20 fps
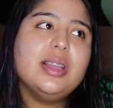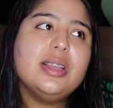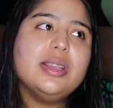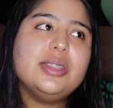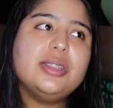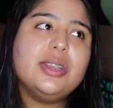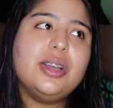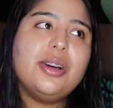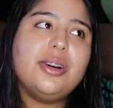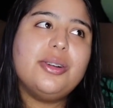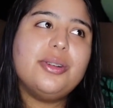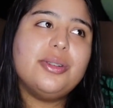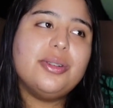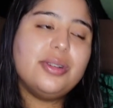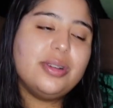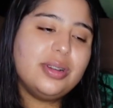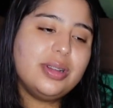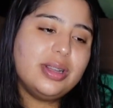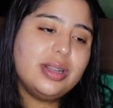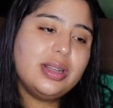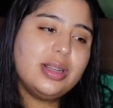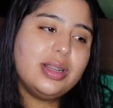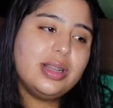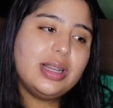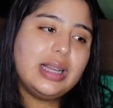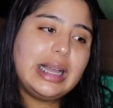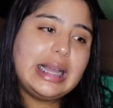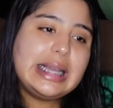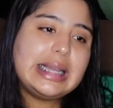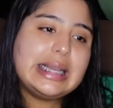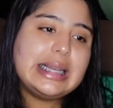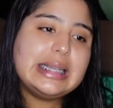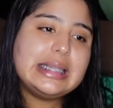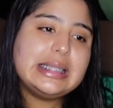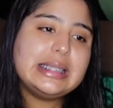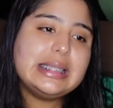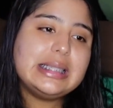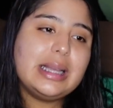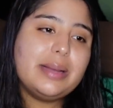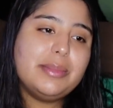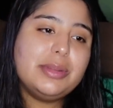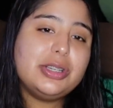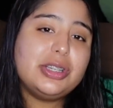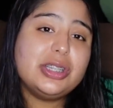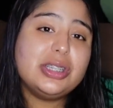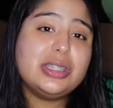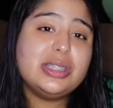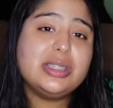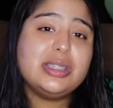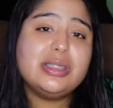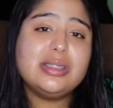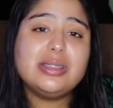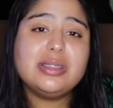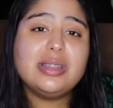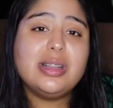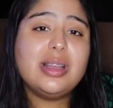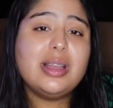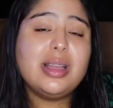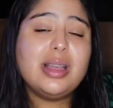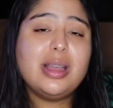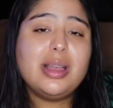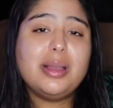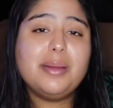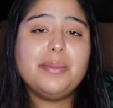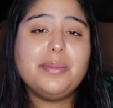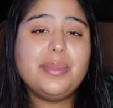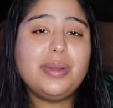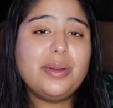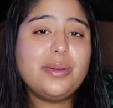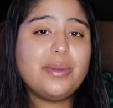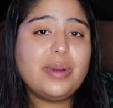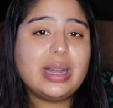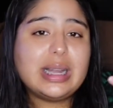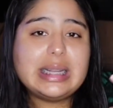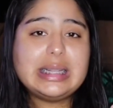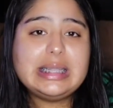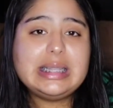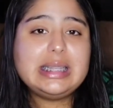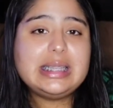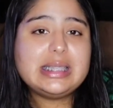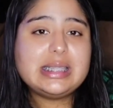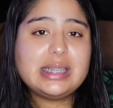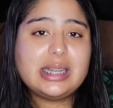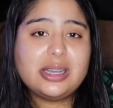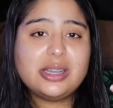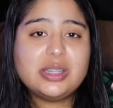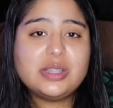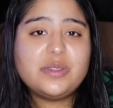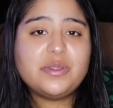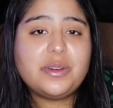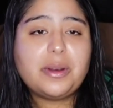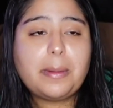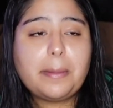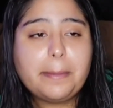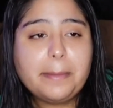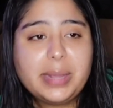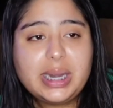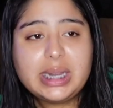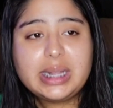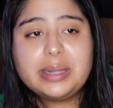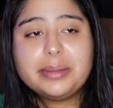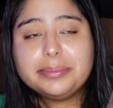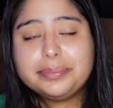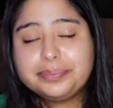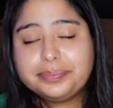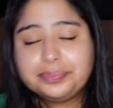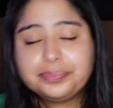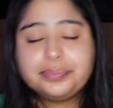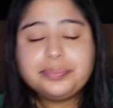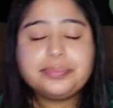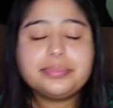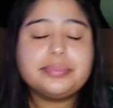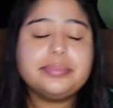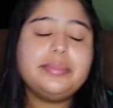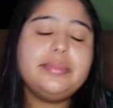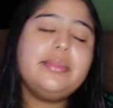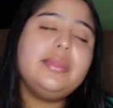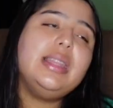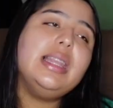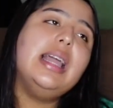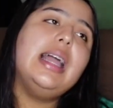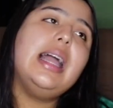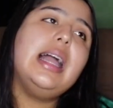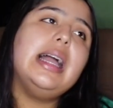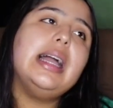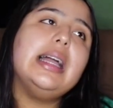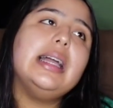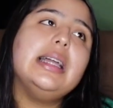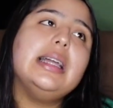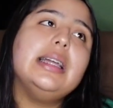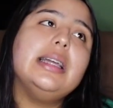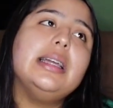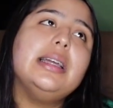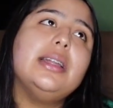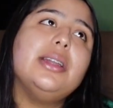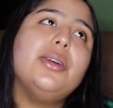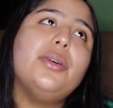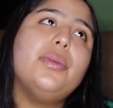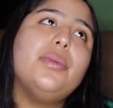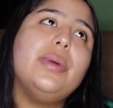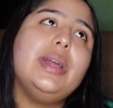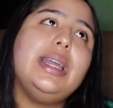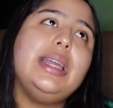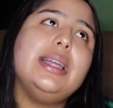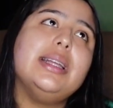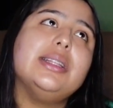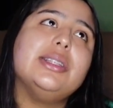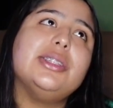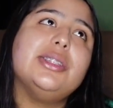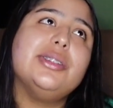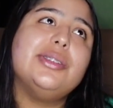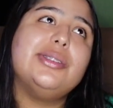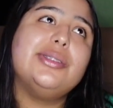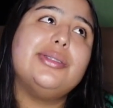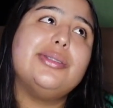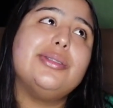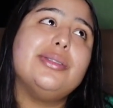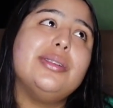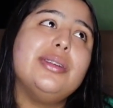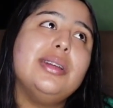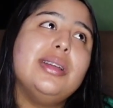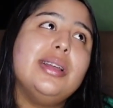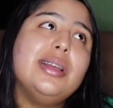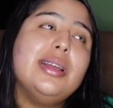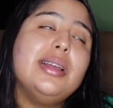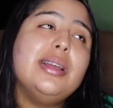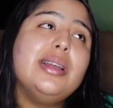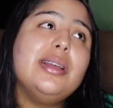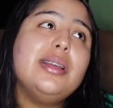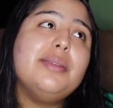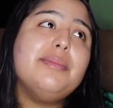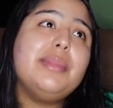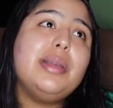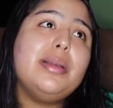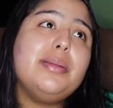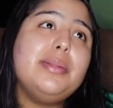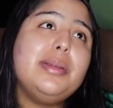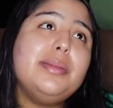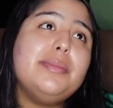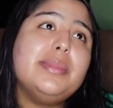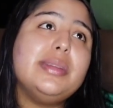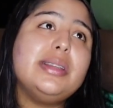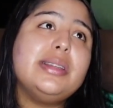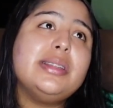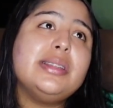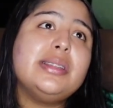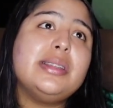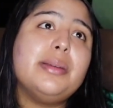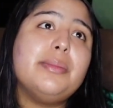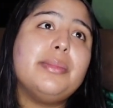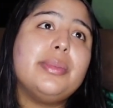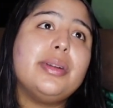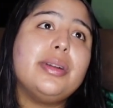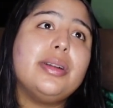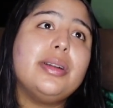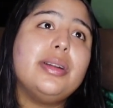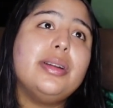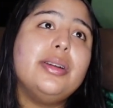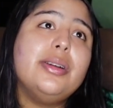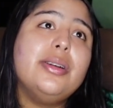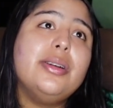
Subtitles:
so I guess I'ma just be rocking these nails for a minute and wait until maybe mid-December